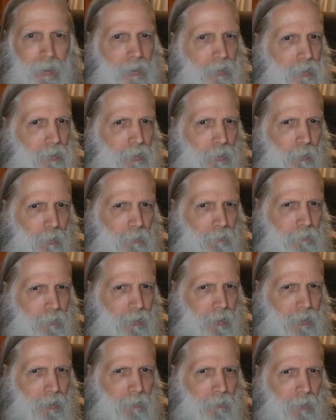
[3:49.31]
So,
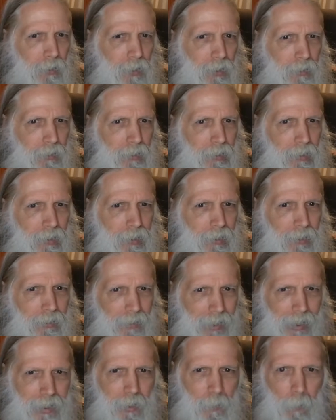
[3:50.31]
first of all,
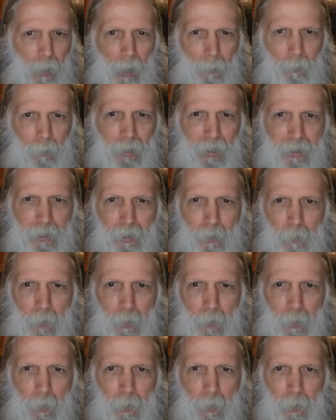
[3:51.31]
that is a population